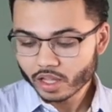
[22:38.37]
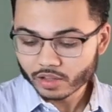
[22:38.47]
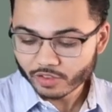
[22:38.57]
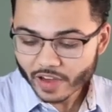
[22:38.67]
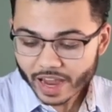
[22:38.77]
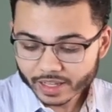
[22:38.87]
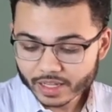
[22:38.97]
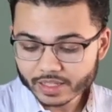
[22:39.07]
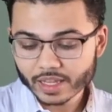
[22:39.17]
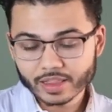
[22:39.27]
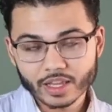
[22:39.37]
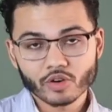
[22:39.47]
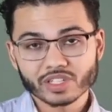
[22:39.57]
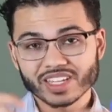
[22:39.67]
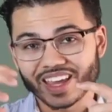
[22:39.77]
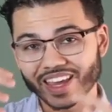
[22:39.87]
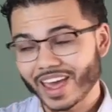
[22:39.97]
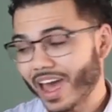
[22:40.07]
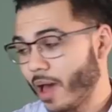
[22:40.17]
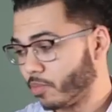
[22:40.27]
The fact is that there is a
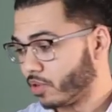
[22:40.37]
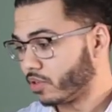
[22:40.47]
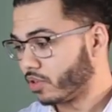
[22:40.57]
cap